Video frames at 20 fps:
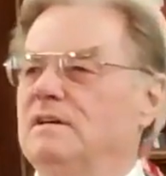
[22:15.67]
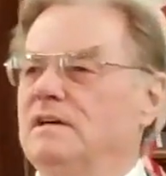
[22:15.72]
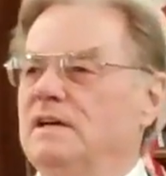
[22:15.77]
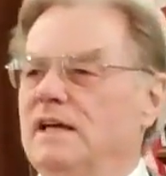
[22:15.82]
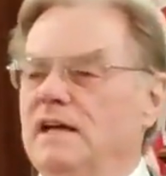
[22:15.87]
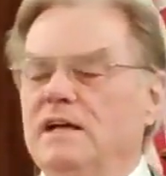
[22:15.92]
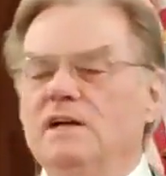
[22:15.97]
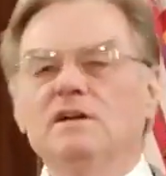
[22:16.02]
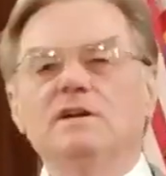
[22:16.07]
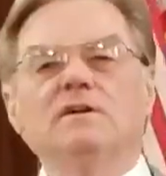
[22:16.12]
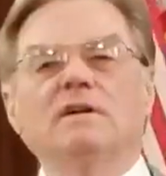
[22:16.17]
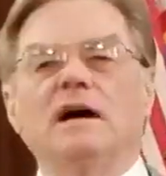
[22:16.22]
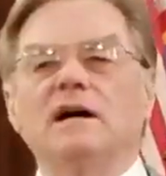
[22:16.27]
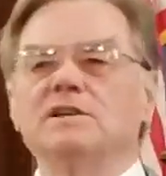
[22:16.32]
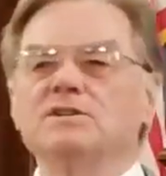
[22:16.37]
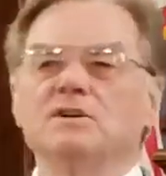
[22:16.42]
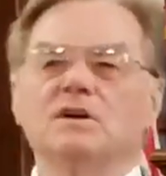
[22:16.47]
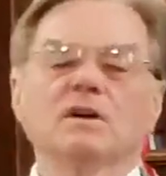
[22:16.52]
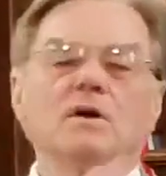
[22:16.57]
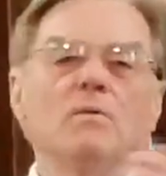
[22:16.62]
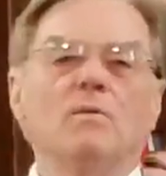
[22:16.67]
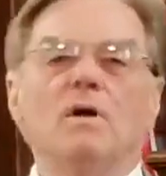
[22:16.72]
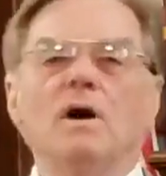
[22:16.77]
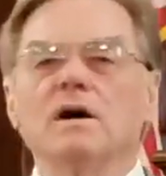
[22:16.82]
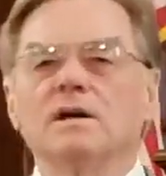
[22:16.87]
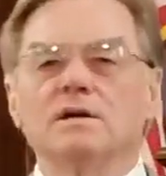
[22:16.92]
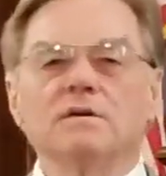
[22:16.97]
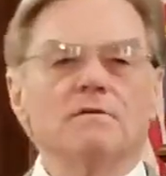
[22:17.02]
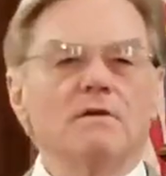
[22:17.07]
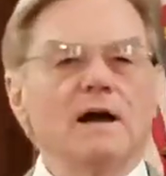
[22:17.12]
He knew I was going to
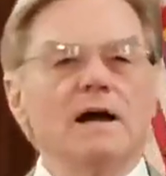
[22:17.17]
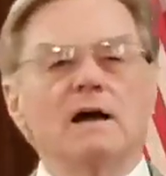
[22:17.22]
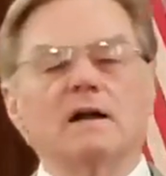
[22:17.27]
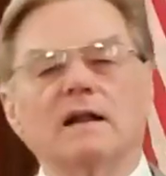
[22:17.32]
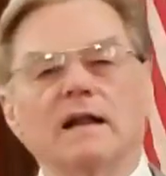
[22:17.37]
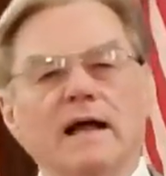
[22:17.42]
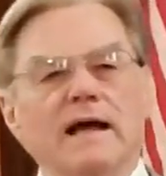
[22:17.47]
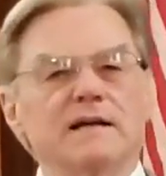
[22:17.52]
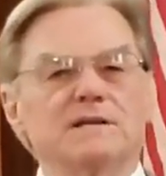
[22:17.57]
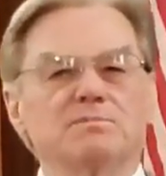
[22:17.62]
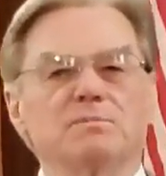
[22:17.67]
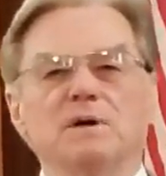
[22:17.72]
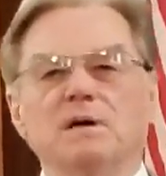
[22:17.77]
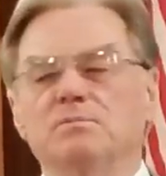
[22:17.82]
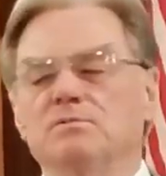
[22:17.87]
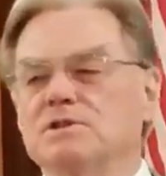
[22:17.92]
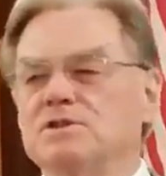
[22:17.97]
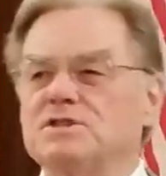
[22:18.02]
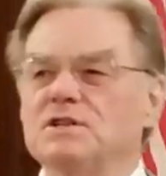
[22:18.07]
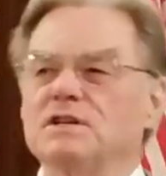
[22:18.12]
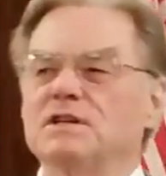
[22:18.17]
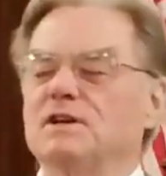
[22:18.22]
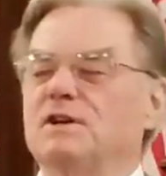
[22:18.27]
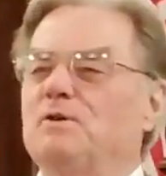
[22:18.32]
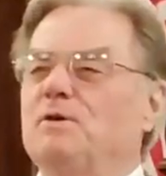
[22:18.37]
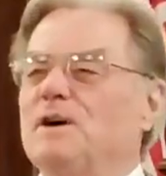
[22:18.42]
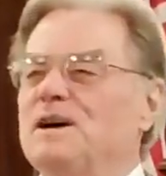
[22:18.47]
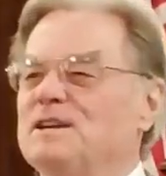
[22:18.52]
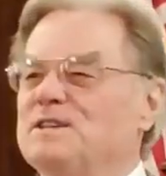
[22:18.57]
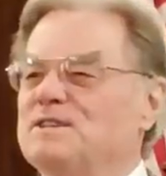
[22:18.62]
walk around and ask people silly
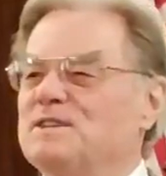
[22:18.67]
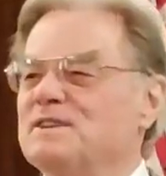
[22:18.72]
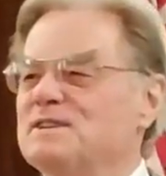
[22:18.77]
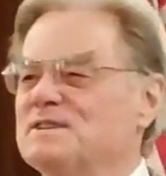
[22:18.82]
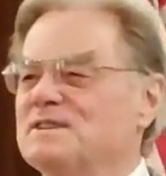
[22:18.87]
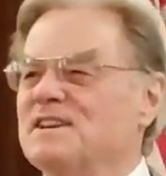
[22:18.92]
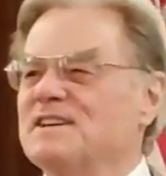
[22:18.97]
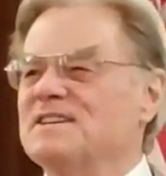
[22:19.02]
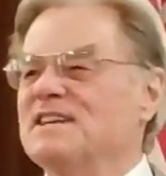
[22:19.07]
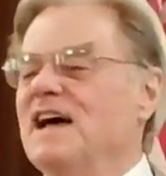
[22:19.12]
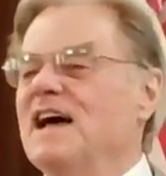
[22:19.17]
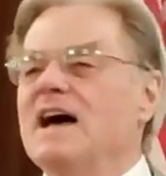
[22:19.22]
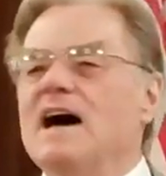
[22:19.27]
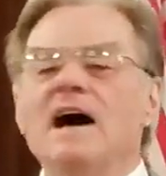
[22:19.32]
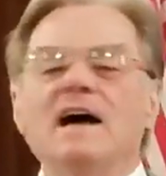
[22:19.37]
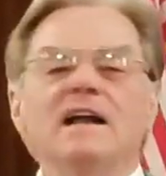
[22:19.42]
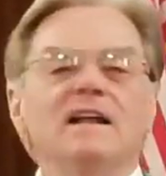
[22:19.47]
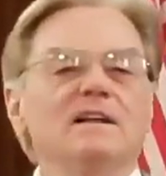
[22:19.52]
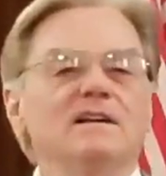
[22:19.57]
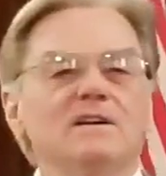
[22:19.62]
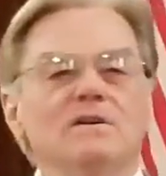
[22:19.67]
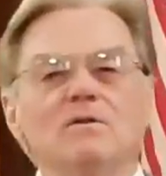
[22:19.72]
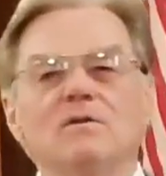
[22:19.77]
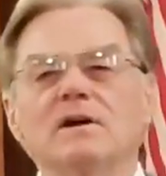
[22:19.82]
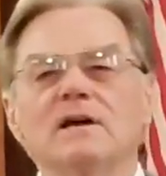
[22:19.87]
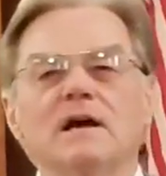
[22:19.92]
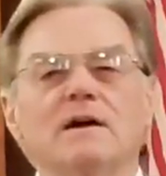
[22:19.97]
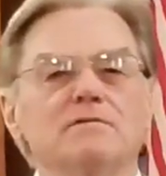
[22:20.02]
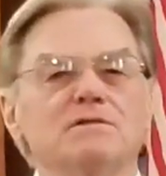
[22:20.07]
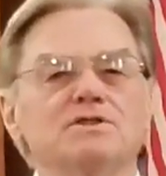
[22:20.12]
questions because I didn't know what
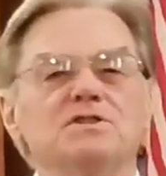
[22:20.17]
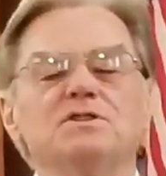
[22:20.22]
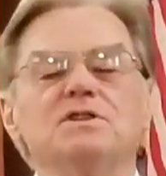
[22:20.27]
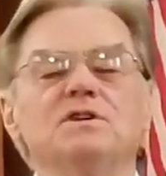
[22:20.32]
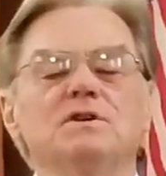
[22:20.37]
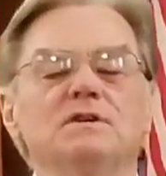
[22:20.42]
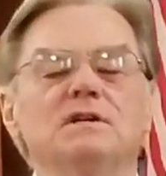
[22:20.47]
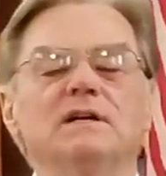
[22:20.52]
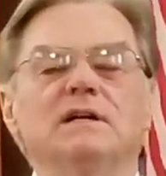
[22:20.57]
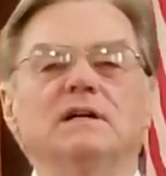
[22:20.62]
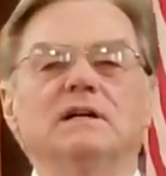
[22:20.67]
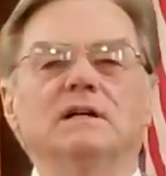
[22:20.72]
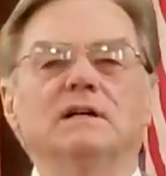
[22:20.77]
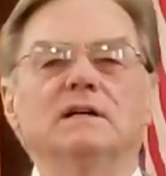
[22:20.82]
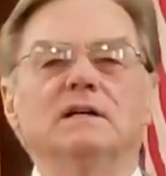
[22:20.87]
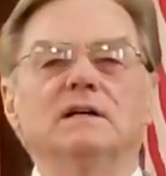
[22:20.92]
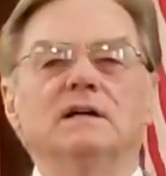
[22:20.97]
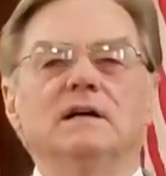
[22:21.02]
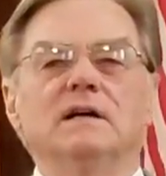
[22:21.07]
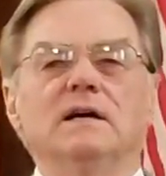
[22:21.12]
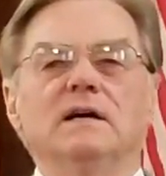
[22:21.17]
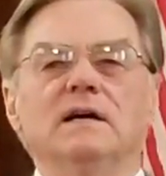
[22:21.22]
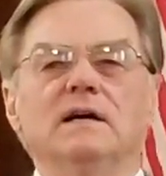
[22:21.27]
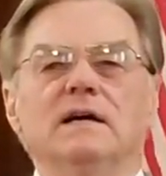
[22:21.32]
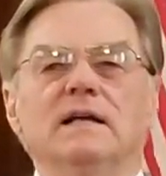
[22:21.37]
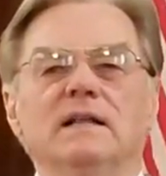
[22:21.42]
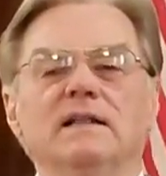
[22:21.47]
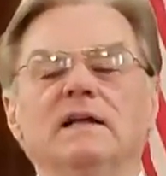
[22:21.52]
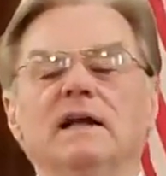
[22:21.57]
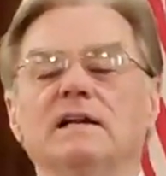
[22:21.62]
I was doing.
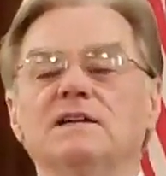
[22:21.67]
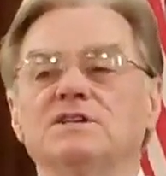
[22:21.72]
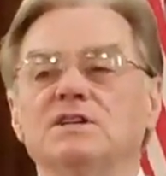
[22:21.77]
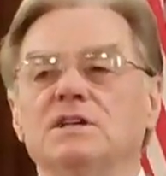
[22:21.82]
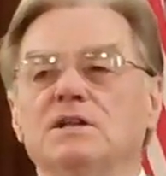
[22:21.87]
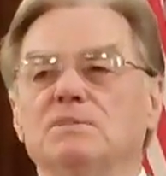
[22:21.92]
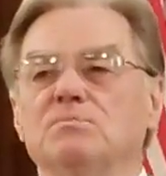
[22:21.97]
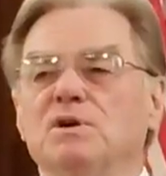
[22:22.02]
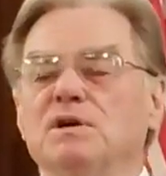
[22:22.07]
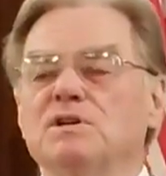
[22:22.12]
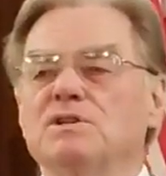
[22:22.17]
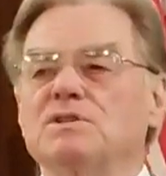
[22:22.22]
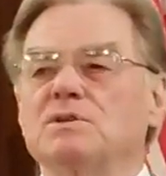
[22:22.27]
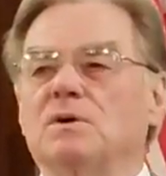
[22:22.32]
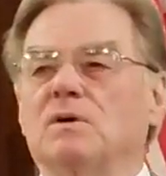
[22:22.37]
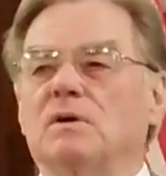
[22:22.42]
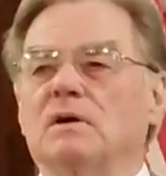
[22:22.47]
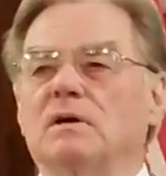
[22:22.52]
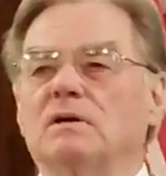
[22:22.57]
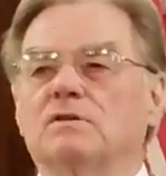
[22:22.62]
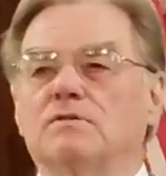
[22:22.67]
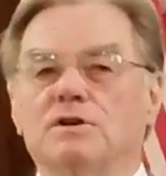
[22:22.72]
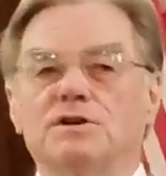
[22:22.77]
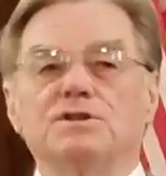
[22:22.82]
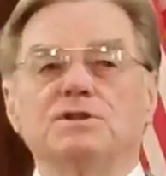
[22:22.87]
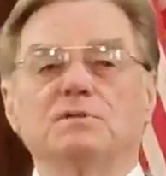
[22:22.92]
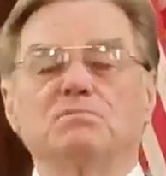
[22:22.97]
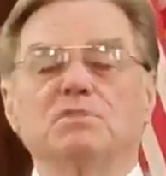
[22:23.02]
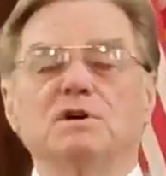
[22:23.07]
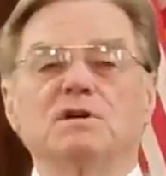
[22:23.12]
And then I see the bookstore,
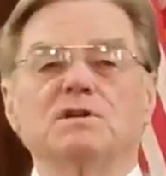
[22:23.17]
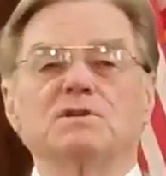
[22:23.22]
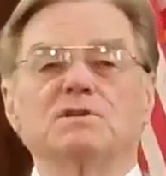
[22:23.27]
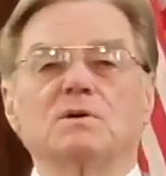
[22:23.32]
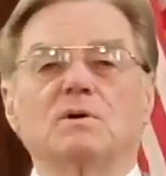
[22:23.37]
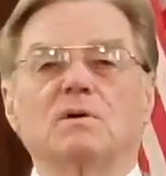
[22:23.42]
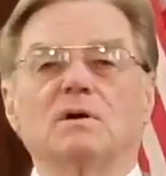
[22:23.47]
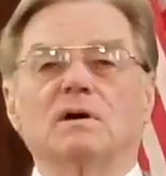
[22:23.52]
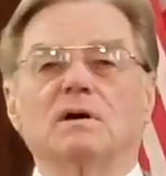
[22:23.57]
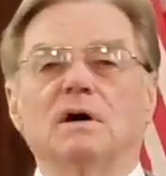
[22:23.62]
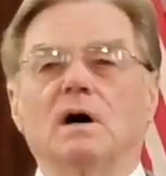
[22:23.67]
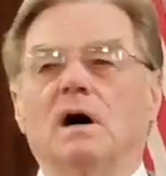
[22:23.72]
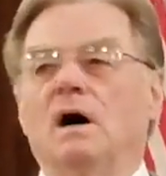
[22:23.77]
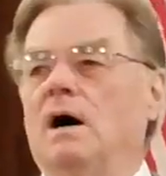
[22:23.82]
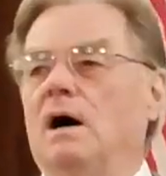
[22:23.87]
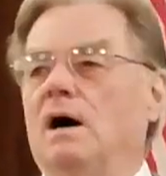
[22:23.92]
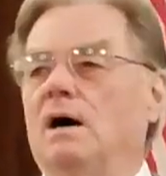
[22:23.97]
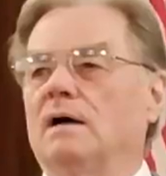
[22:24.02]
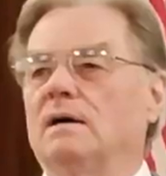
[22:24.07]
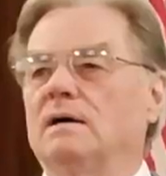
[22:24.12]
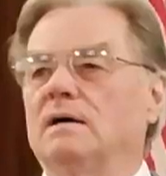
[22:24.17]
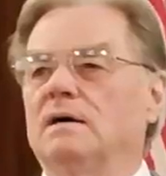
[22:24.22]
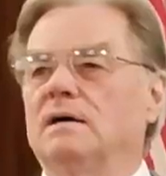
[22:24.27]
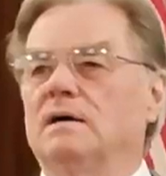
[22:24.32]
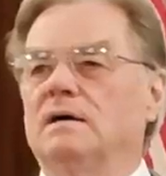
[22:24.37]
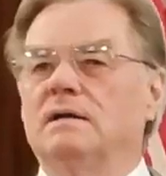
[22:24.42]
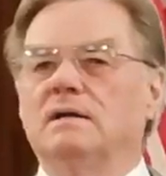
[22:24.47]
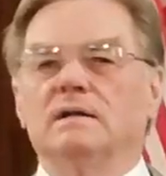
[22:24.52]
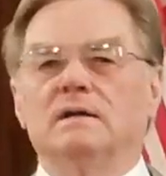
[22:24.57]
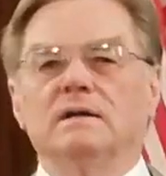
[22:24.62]
Christian bookstore. Ah,
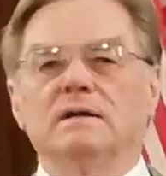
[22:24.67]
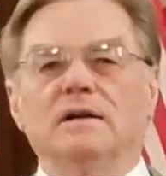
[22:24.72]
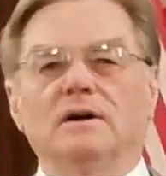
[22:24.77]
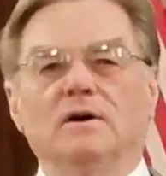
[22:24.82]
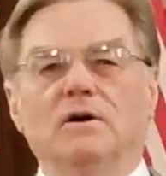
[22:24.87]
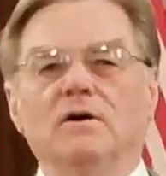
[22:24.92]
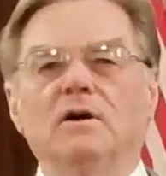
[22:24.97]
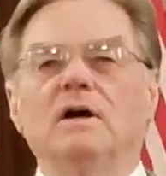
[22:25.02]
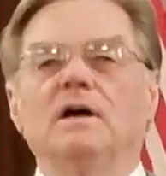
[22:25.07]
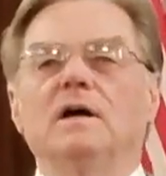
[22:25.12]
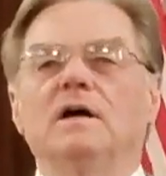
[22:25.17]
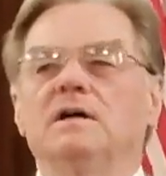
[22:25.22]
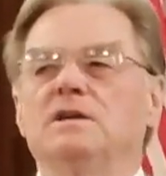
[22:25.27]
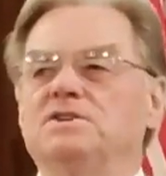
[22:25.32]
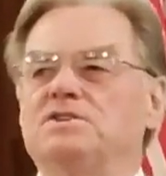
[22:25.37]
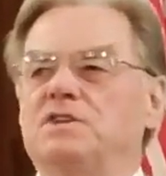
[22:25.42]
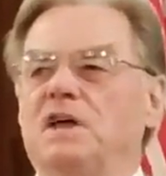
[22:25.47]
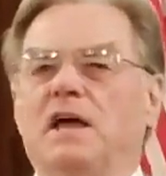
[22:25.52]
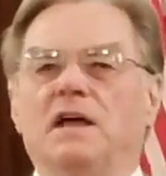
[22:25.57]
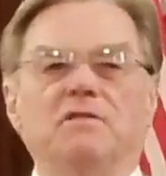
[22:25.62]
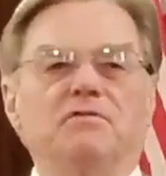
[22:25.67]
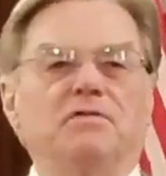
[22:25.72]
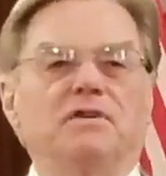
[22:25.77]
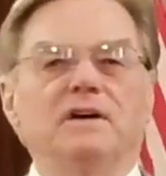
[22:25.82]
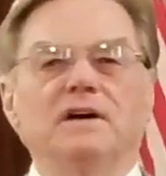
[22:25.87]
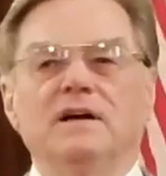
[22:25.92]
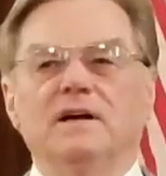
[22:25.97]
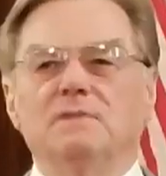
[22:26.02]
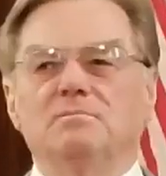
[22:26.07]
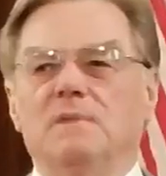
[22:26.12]
you know, safe.
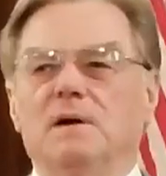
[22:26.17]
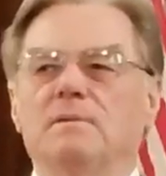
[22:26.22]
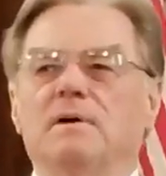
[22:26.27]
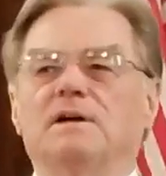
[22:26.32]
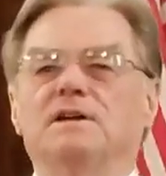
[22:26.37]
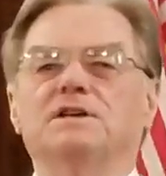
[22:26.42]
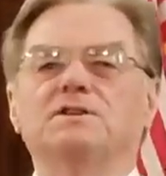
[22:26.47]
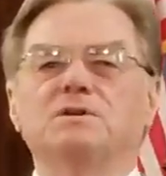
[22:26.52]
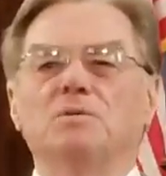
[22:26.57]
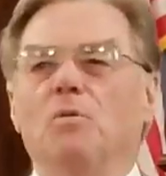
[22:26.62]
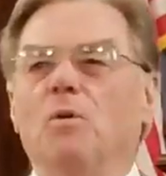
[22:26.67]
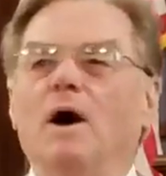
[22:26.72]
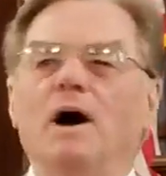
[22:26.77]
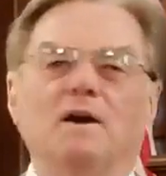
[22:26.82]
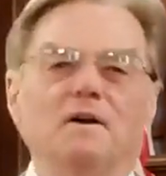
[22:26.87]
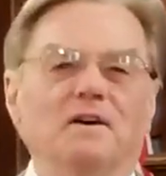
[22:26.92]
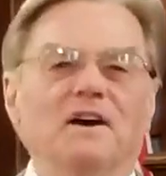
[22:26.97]
Maybe I can get some water.